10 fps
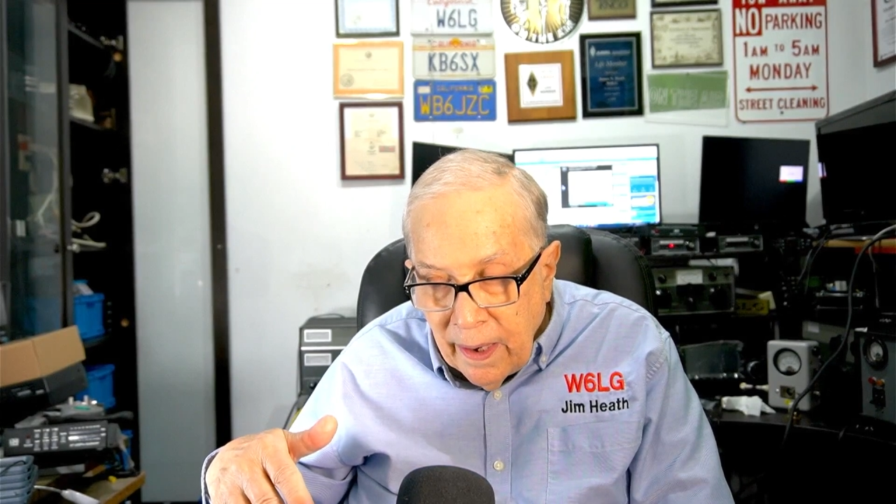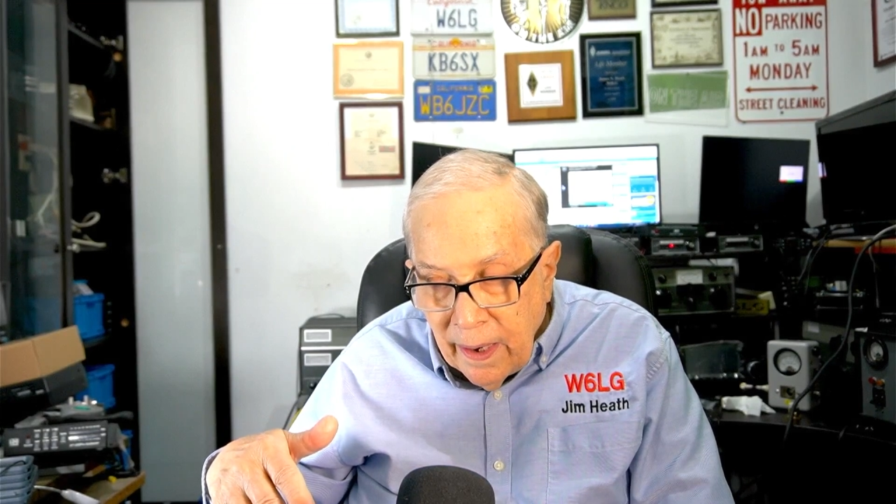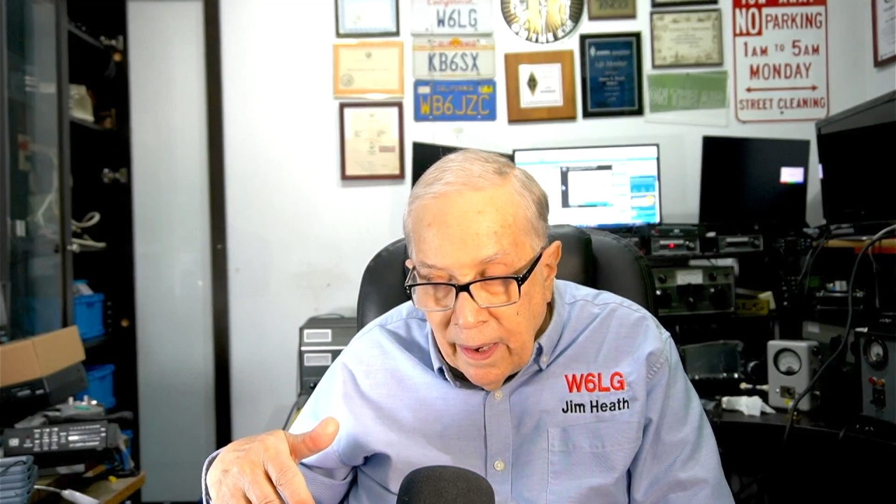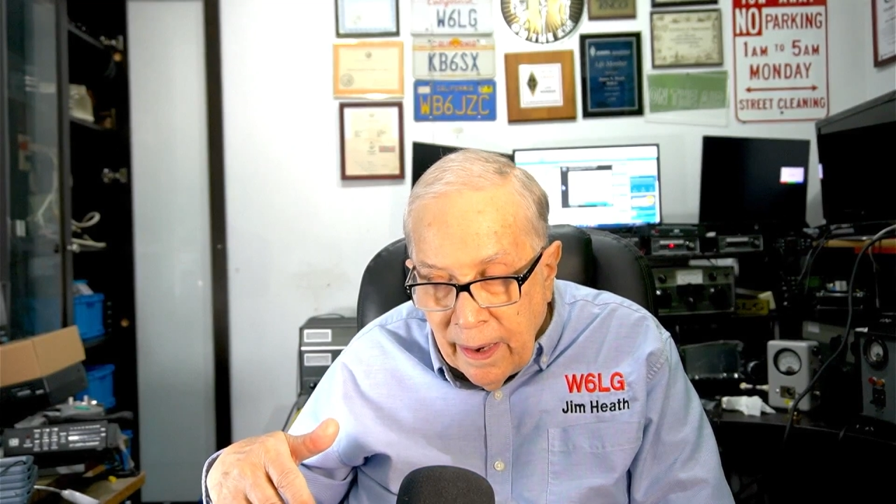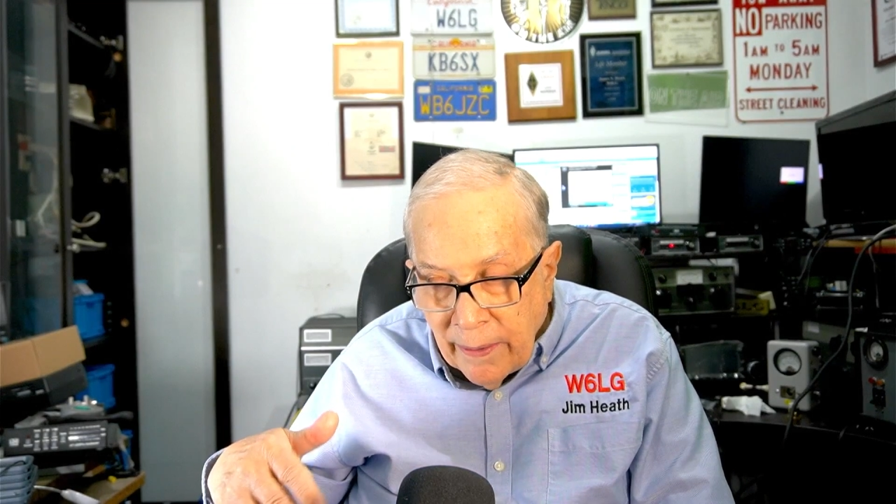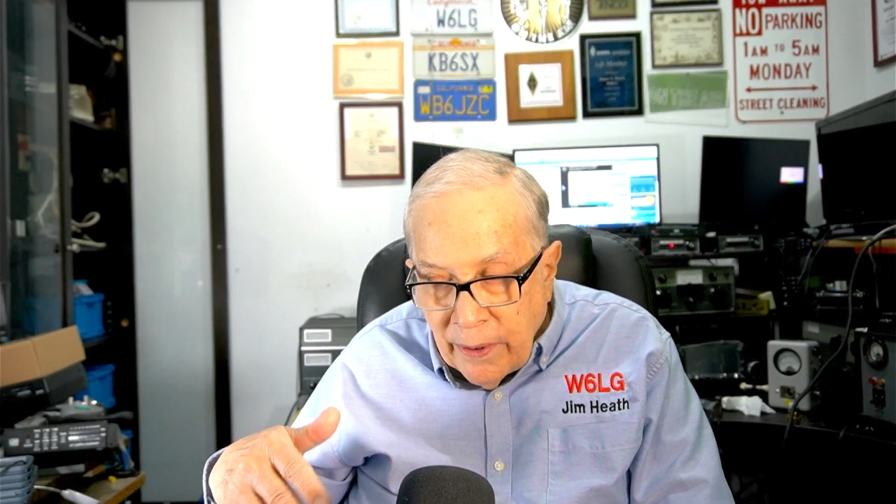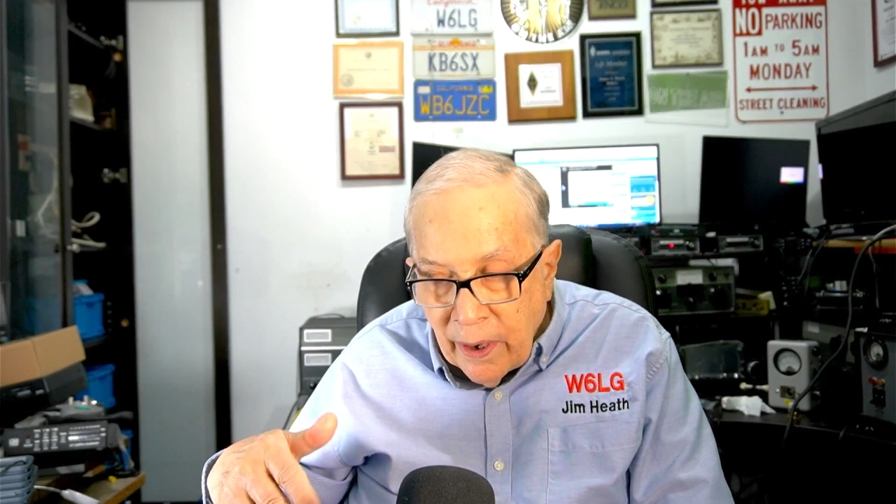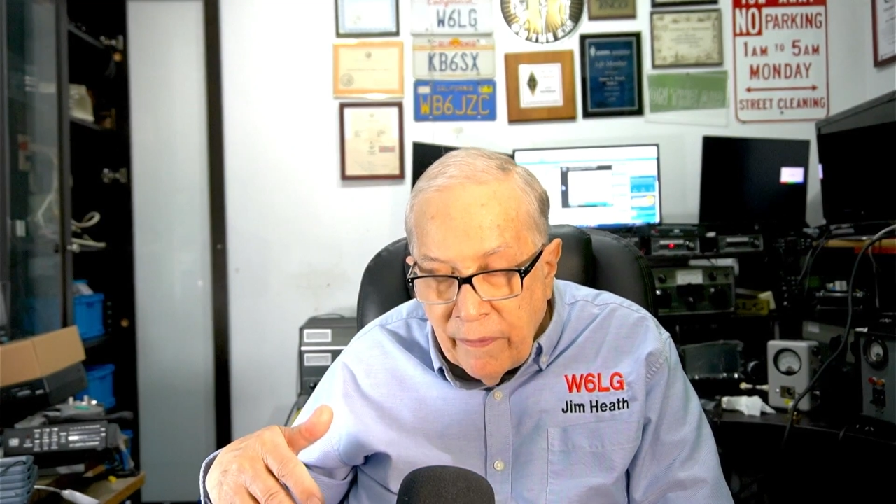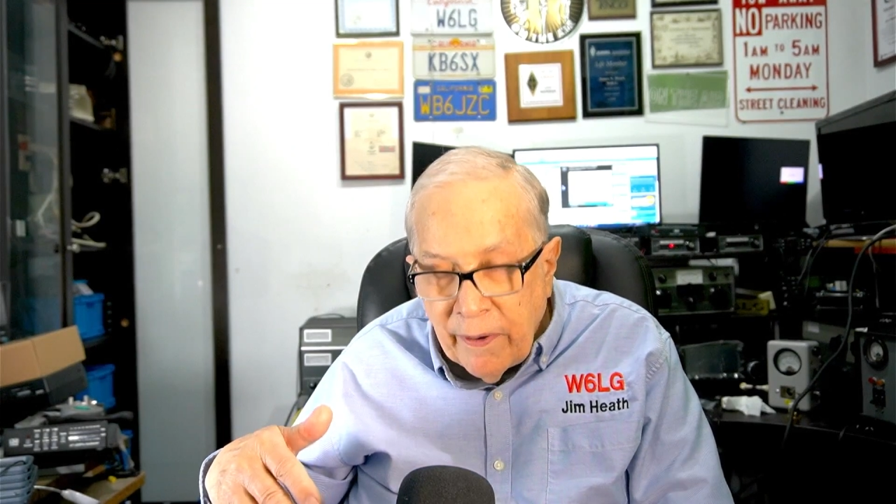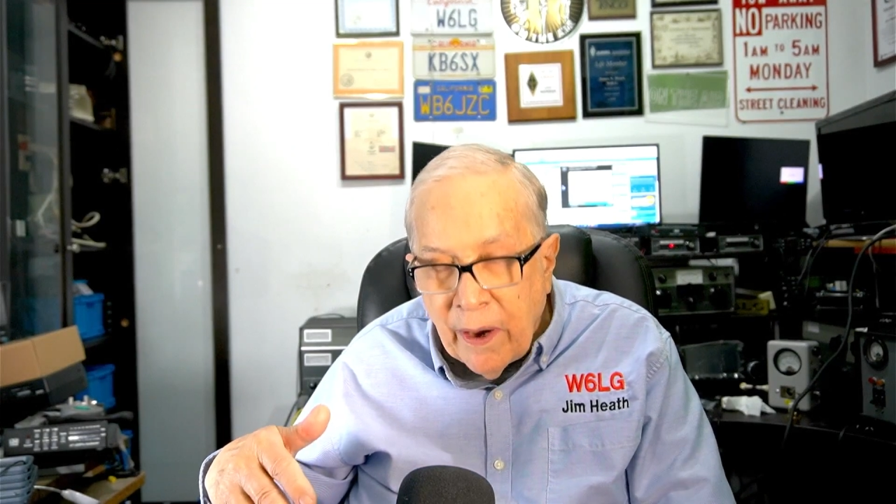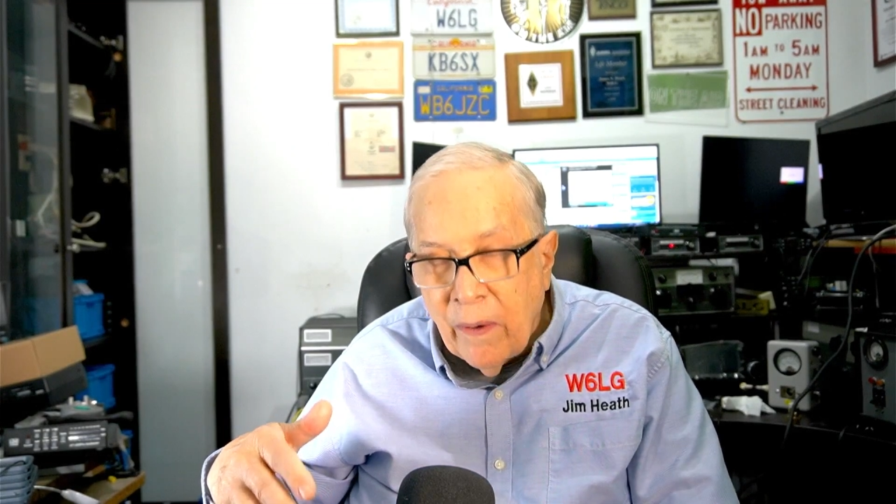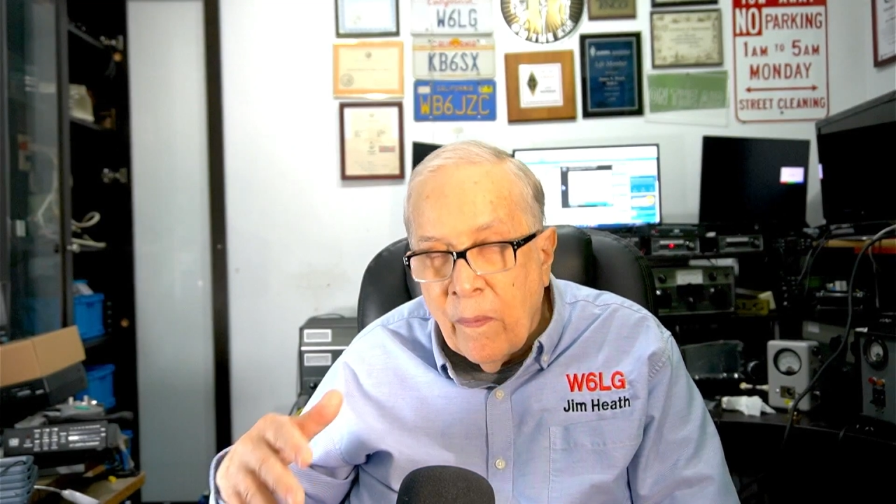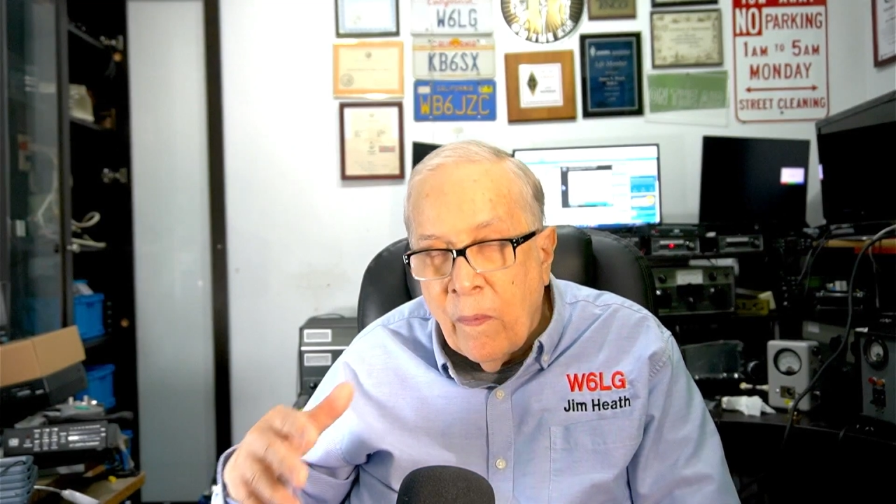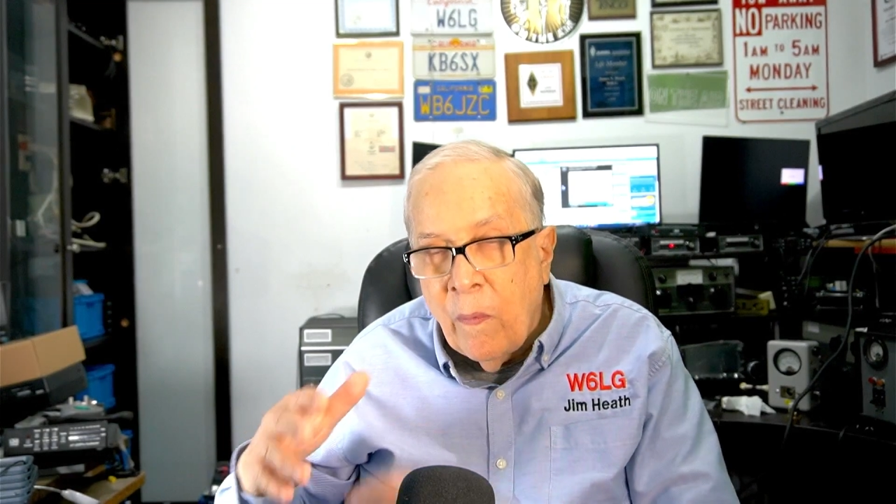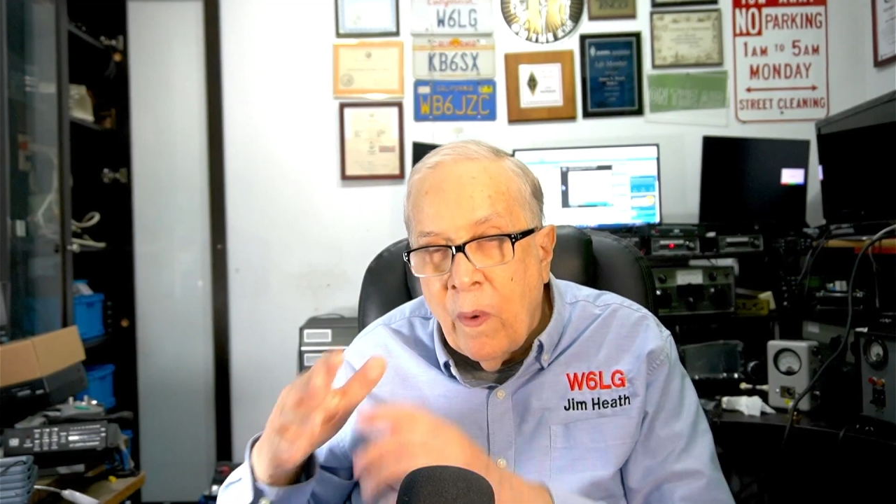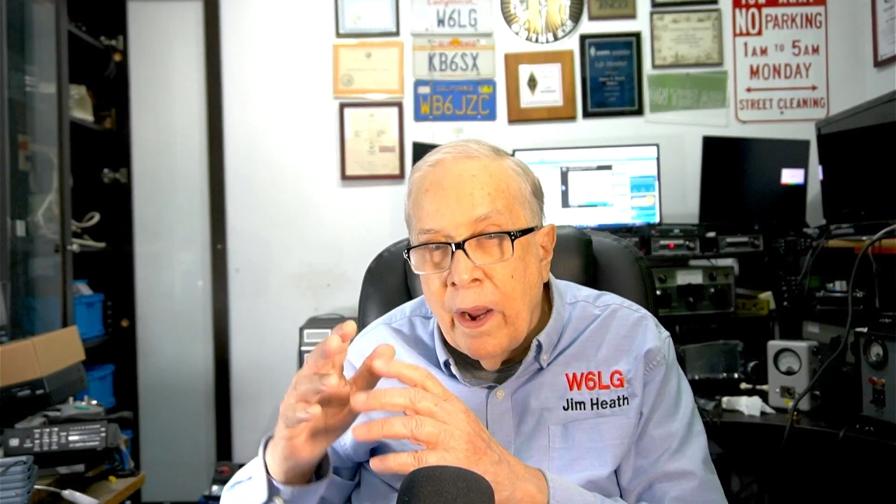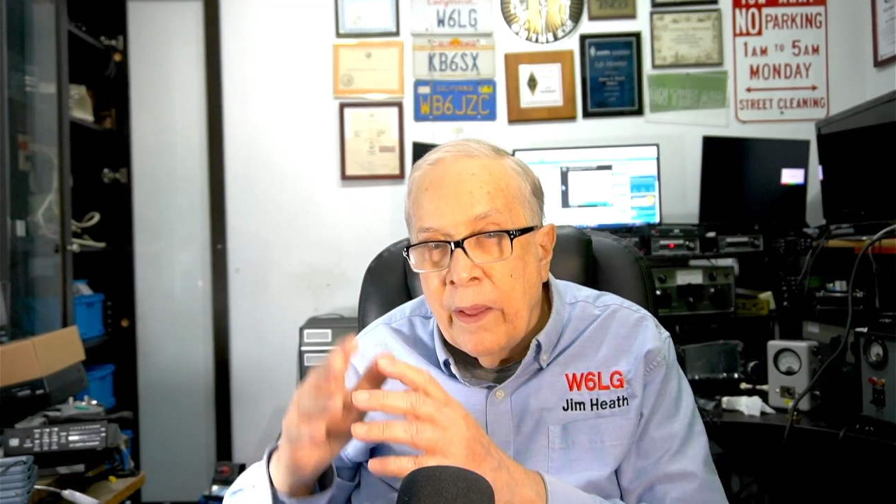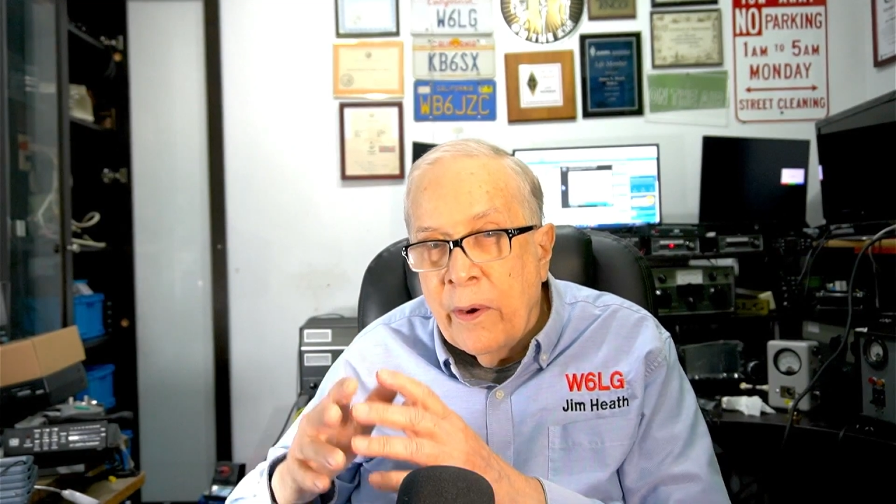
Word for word: And I'm trying to figure out why there